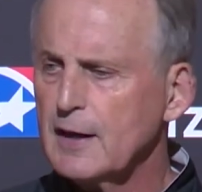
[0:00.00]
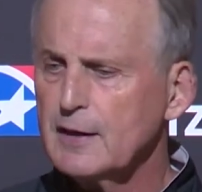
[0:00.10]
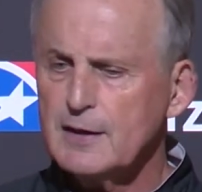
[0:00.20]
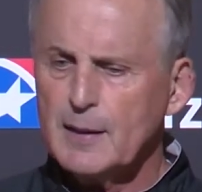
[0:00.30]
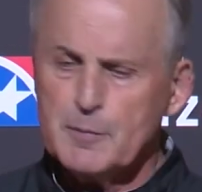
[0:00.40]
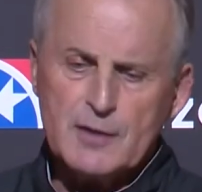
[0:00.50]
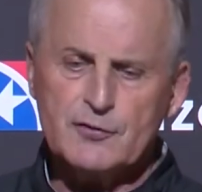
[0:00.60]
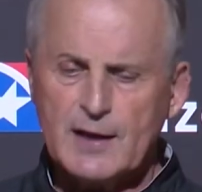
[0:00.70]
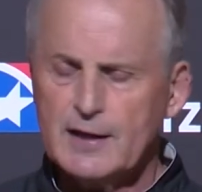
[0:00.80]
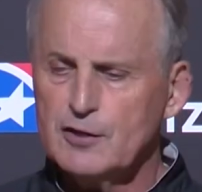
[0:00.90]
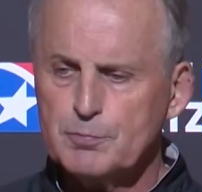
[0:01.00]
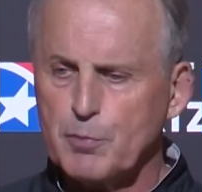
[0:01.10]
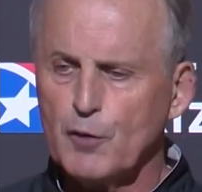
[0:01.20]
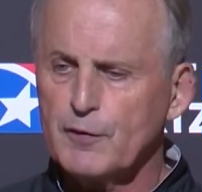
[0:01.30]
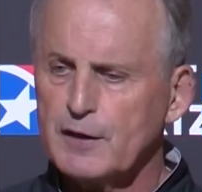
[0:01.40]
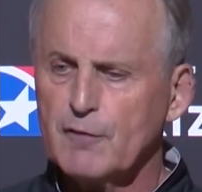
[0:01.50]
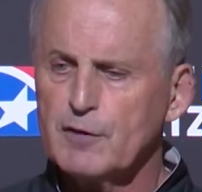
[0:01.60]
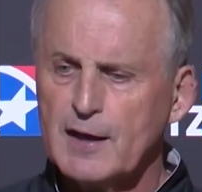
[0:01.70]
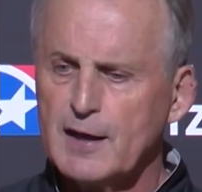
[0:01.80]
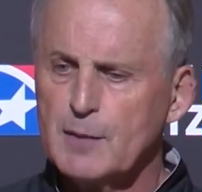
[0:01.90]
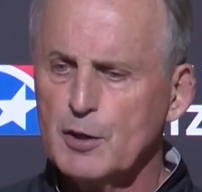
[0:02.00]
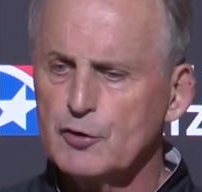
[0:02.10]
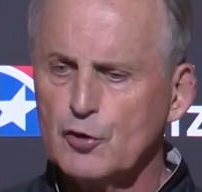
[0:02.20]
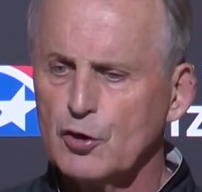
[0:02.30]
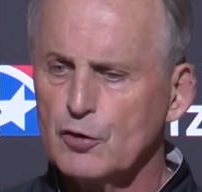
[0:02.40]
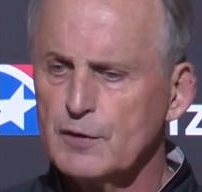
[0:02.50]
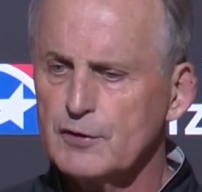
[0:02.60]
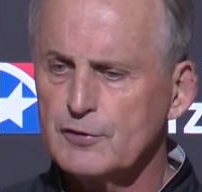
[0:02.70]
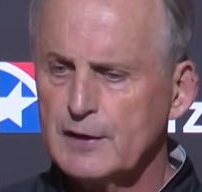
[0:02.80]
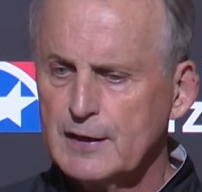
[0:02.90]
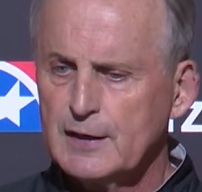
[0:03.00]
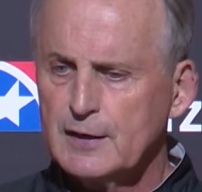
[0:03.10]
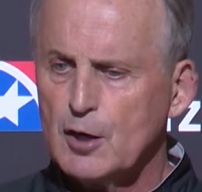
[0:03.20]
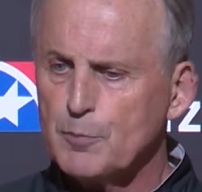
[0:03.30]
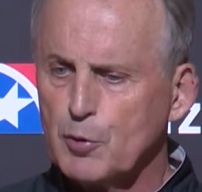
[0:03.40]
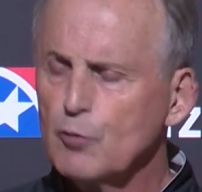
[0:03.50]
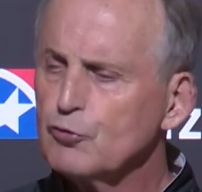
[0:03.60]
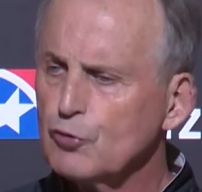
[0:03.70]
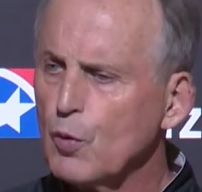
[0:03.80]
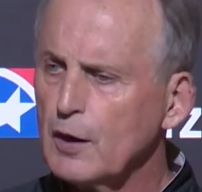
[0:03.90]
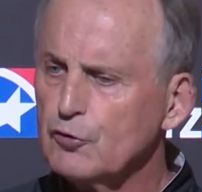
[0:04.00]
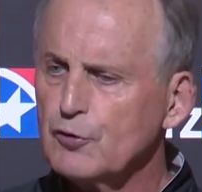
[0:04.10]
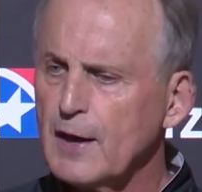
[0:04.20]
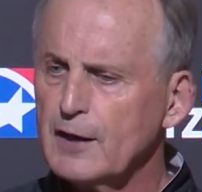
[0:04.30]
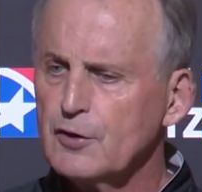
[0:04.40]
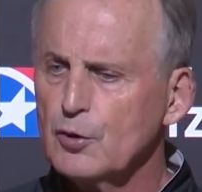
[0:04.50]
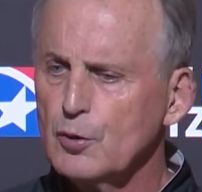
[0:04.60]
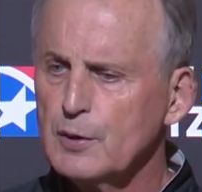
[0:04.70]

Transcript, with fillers: I, he, I'm not saying he's perfect every day, but in terms of his approach to what he's trying to do.